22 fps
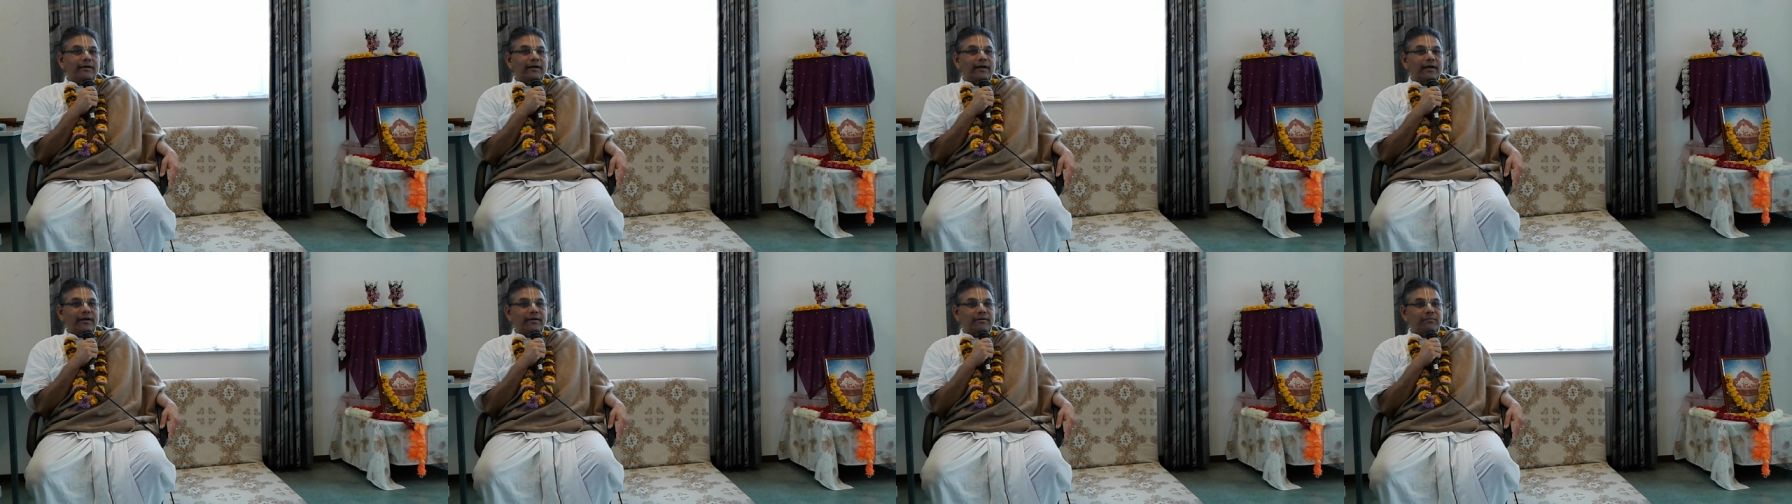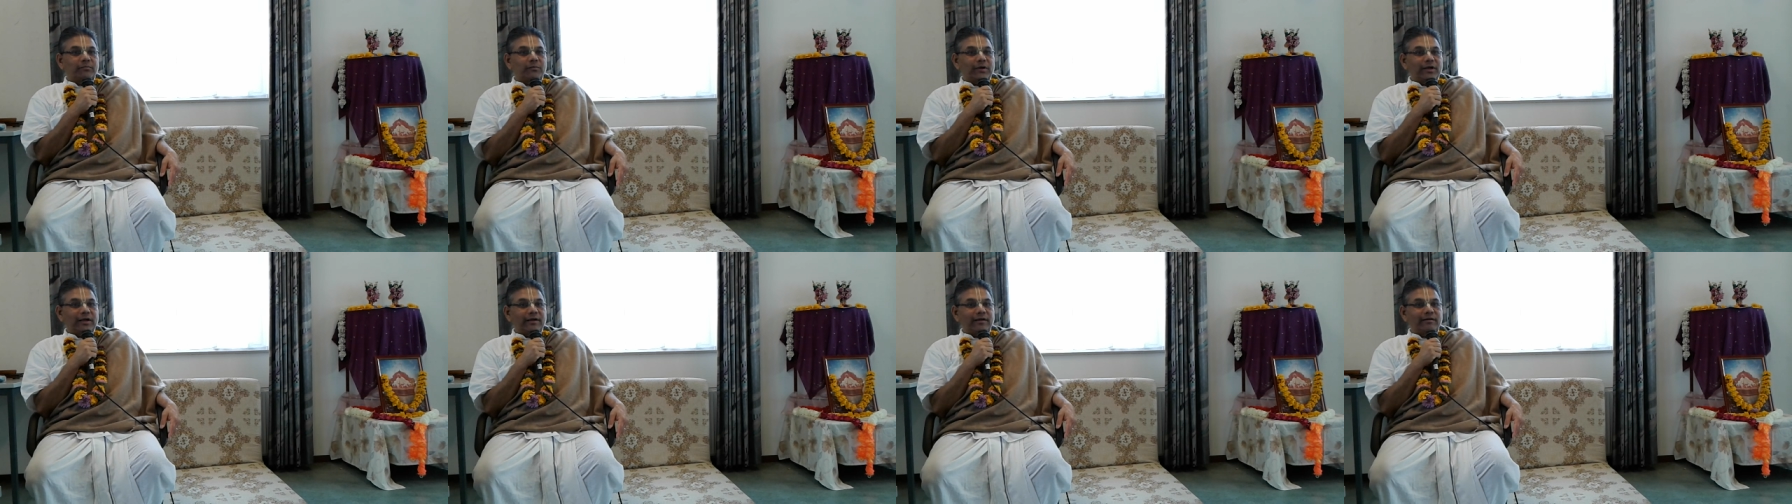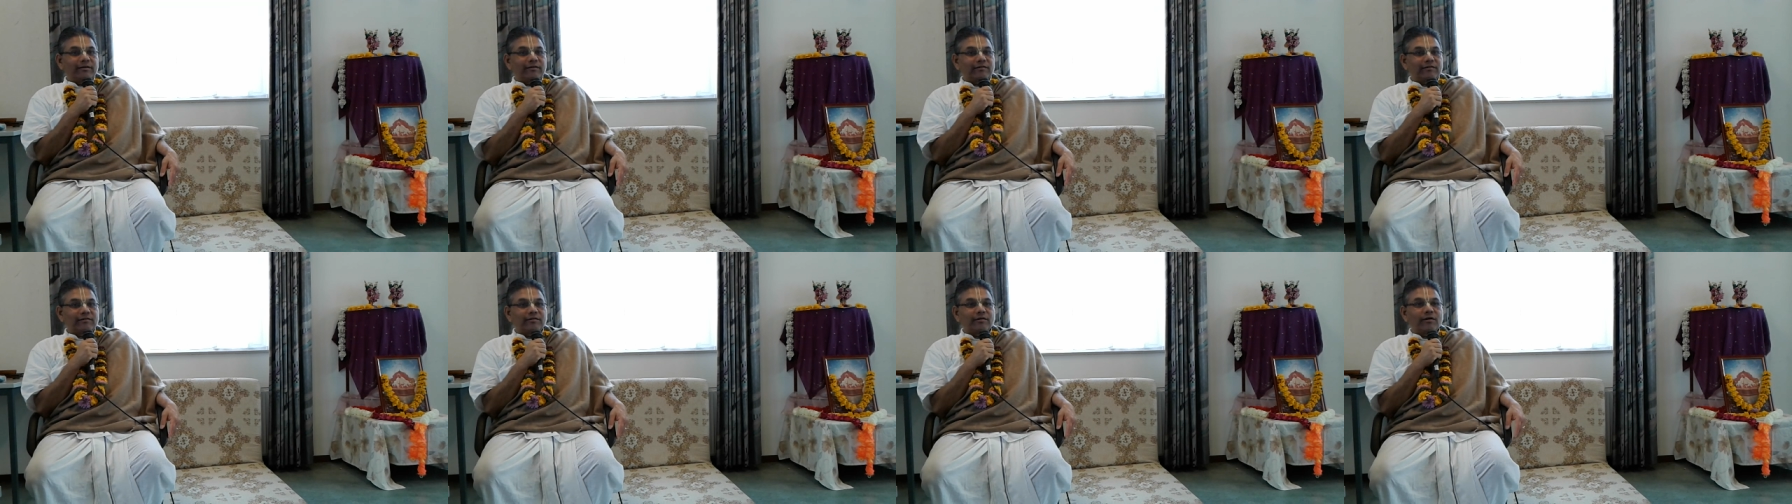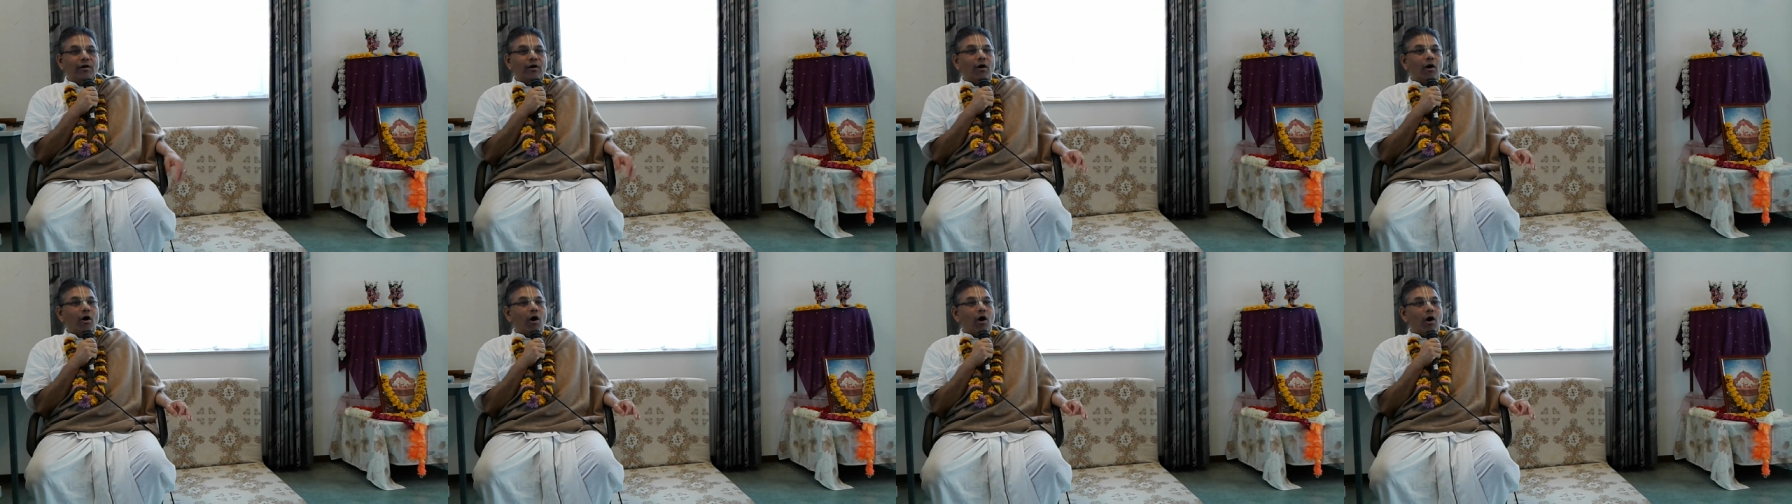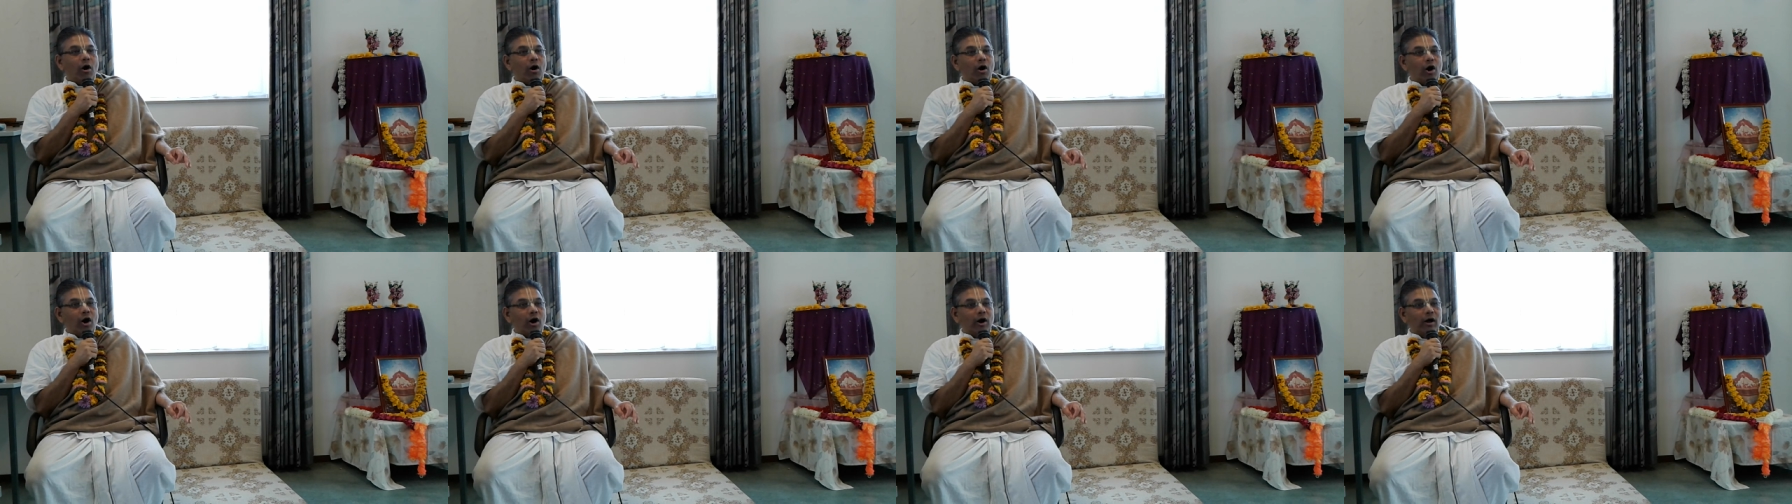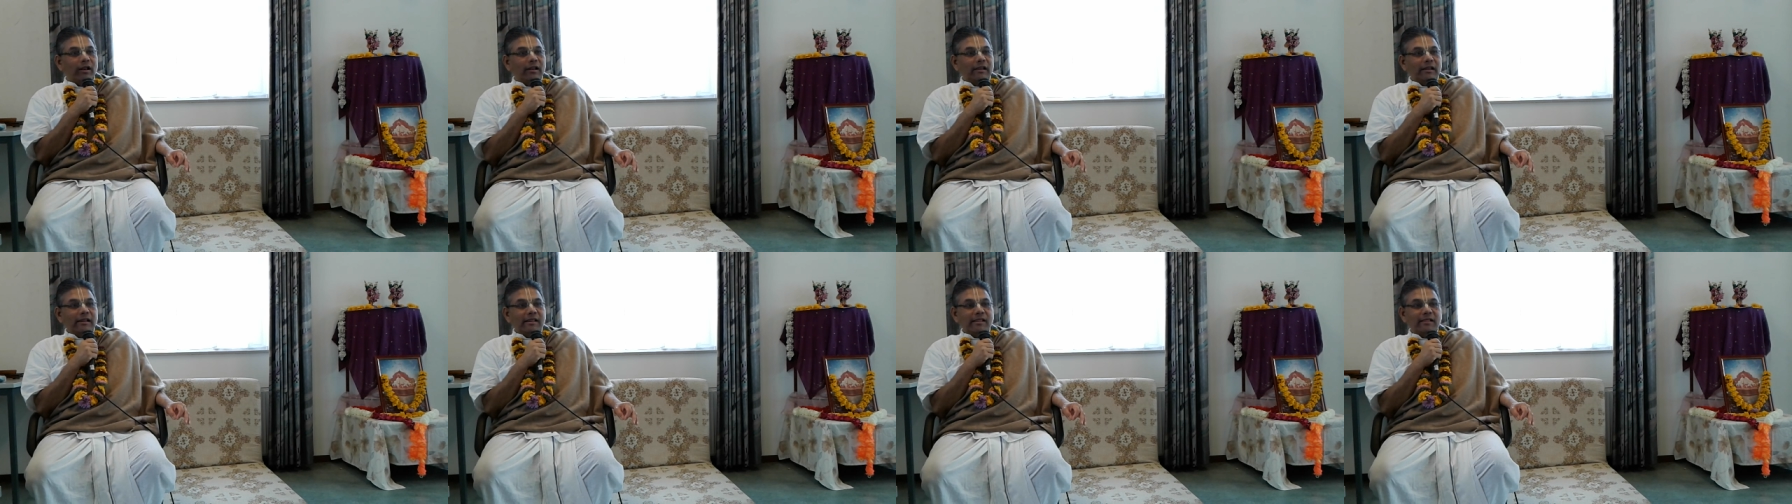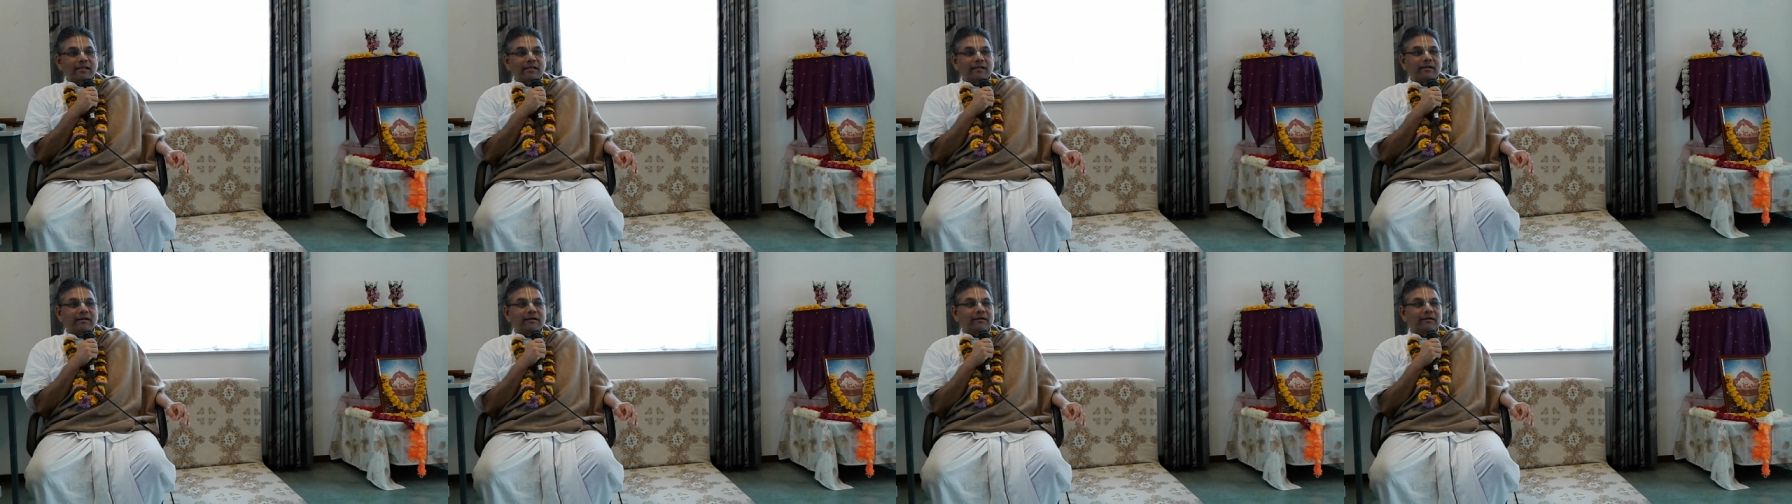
it means all